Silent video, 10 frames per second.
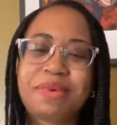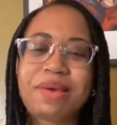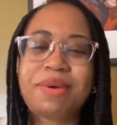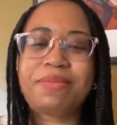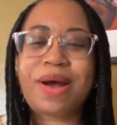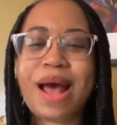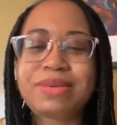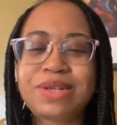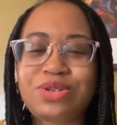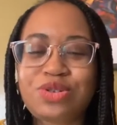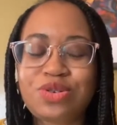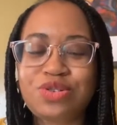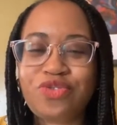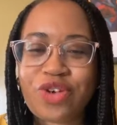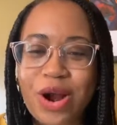maybe perhaps
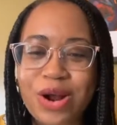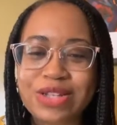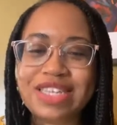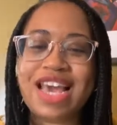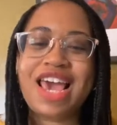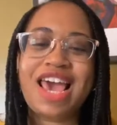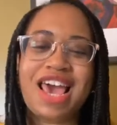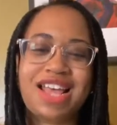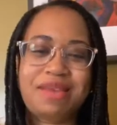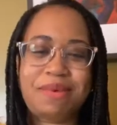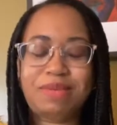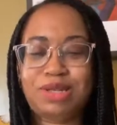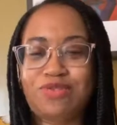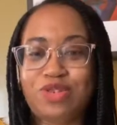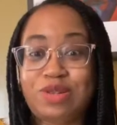introduced first, and then maybe
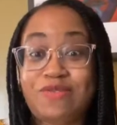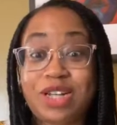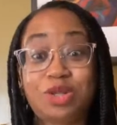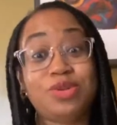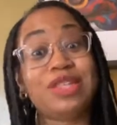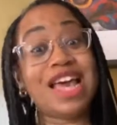some fruits and vegetables.